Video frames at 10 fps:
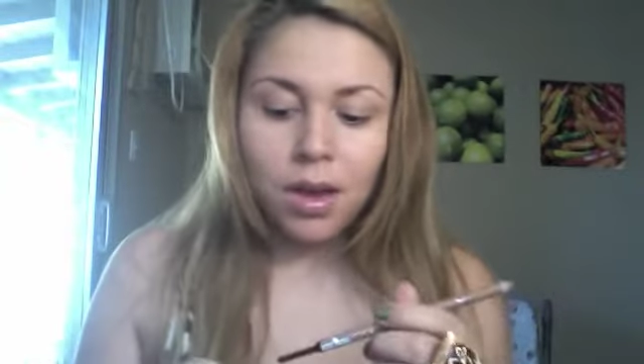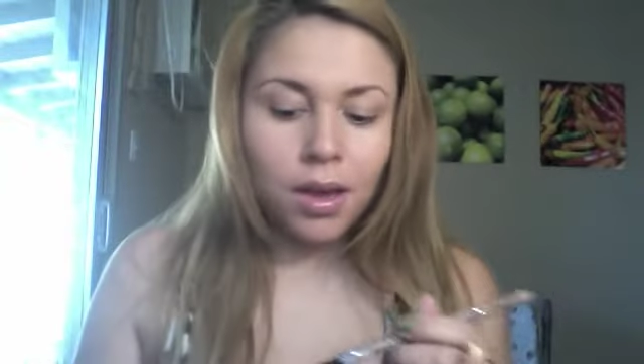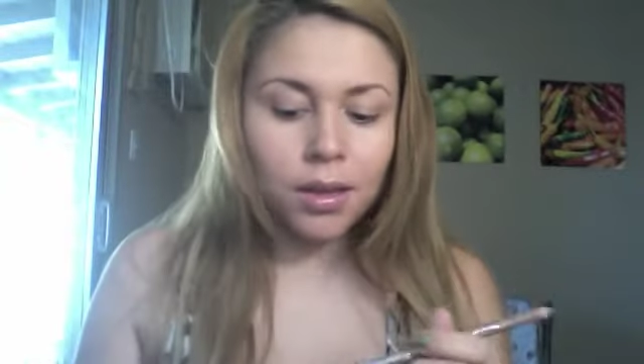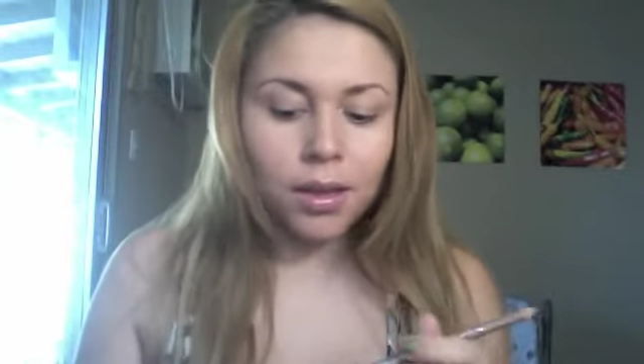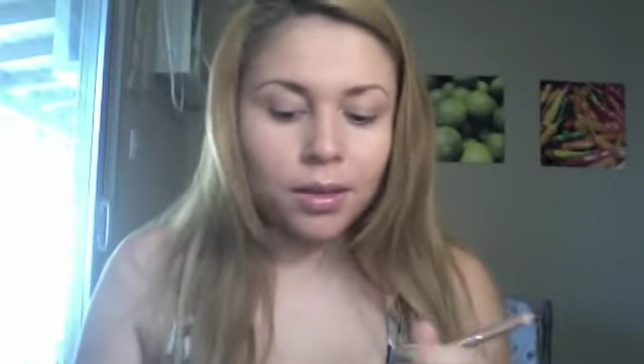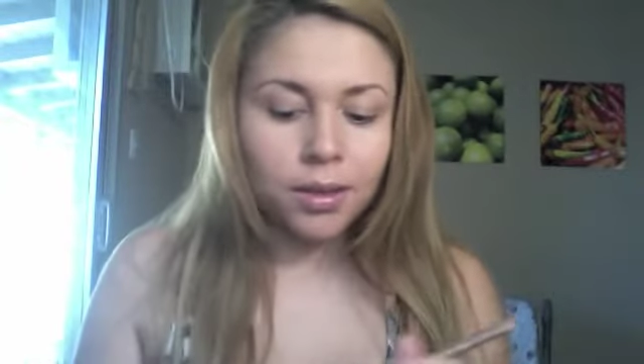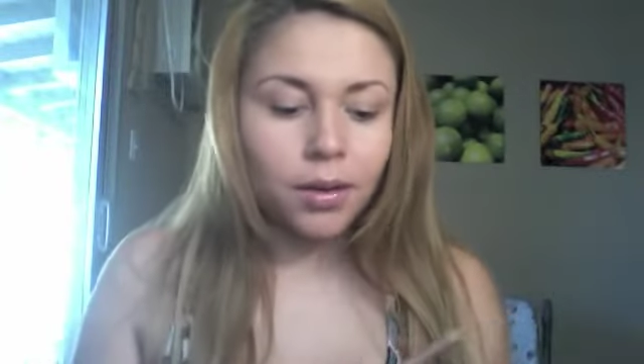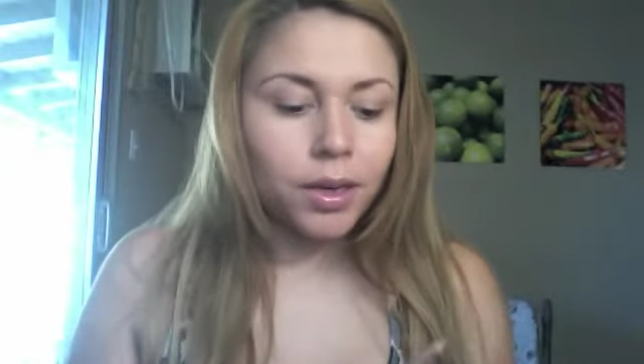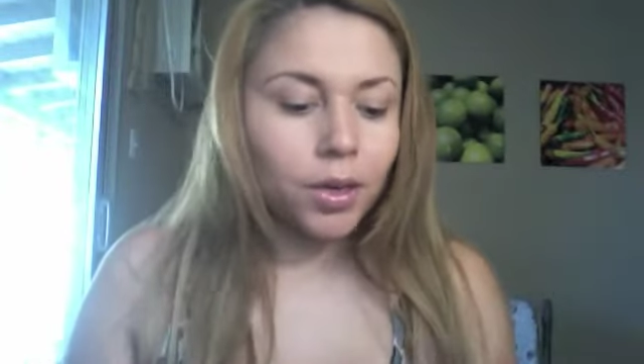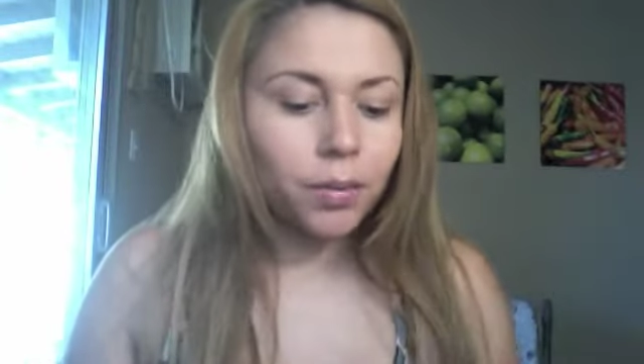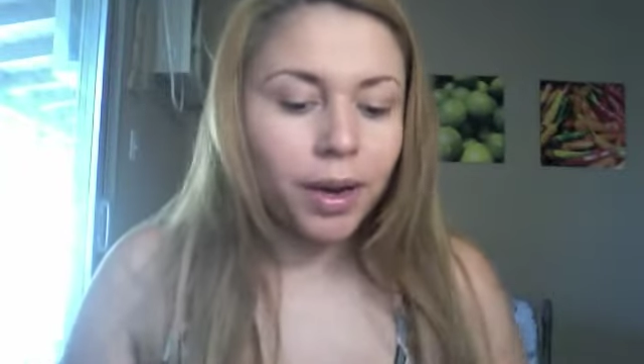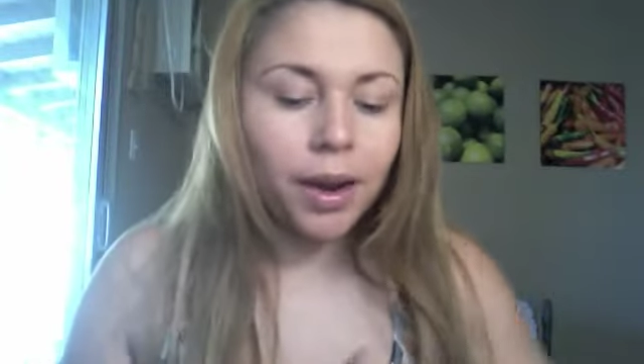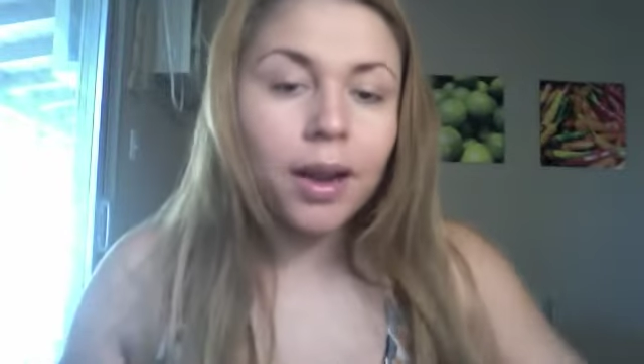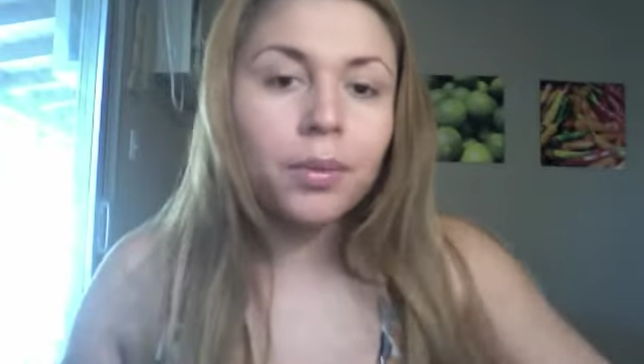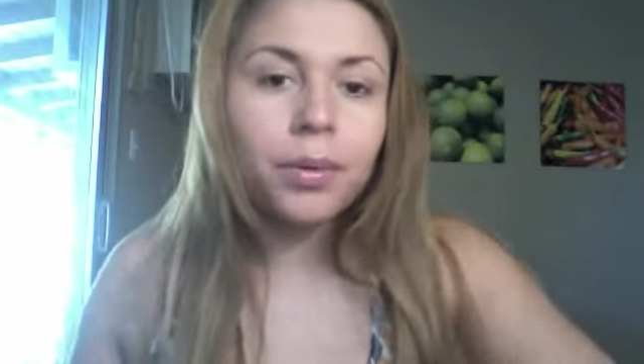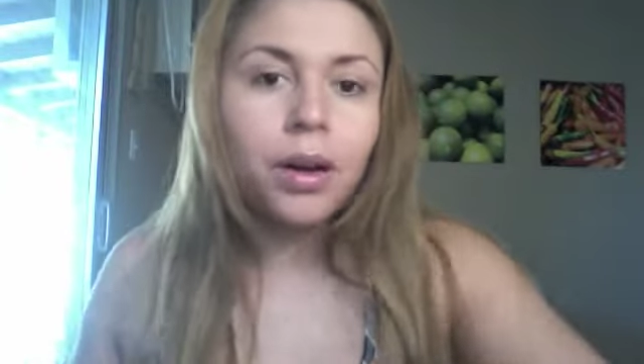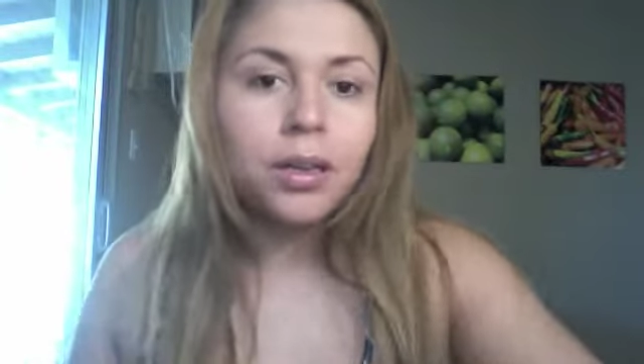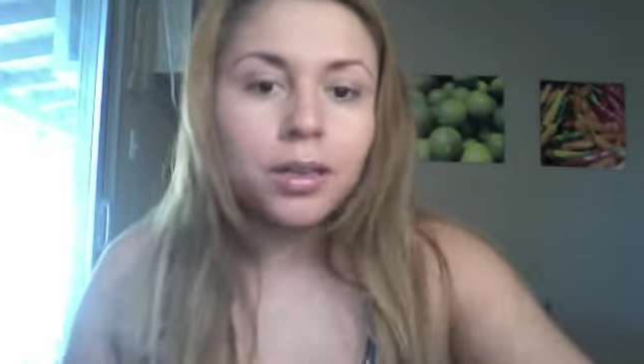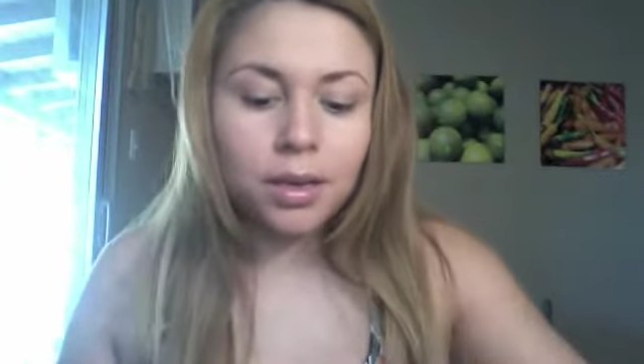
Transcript: and that's how I do my eyebrows.